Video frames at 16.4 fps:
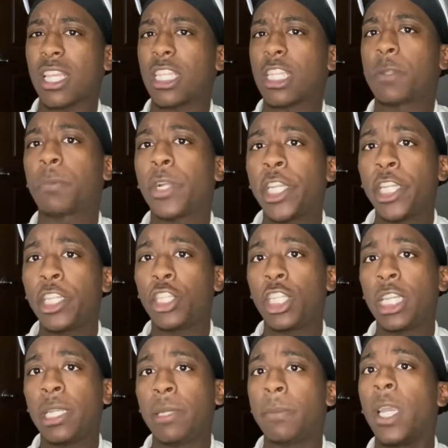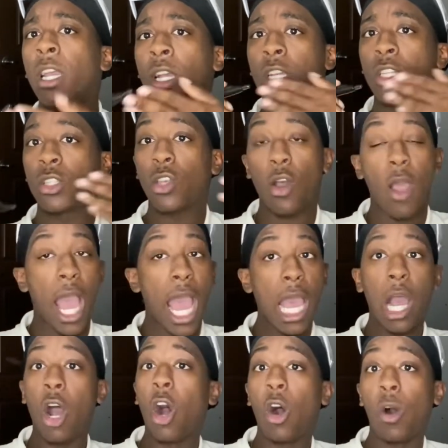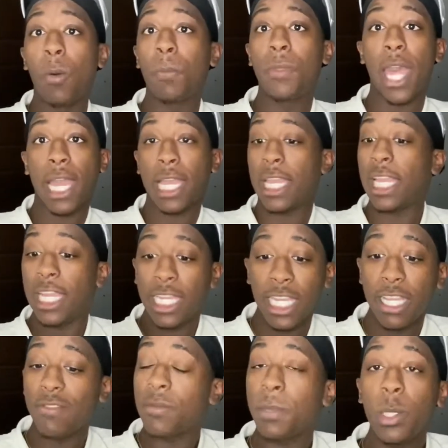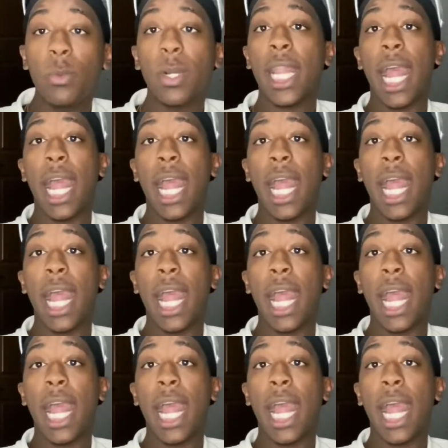is pretty cheap. So I hope that it gives me what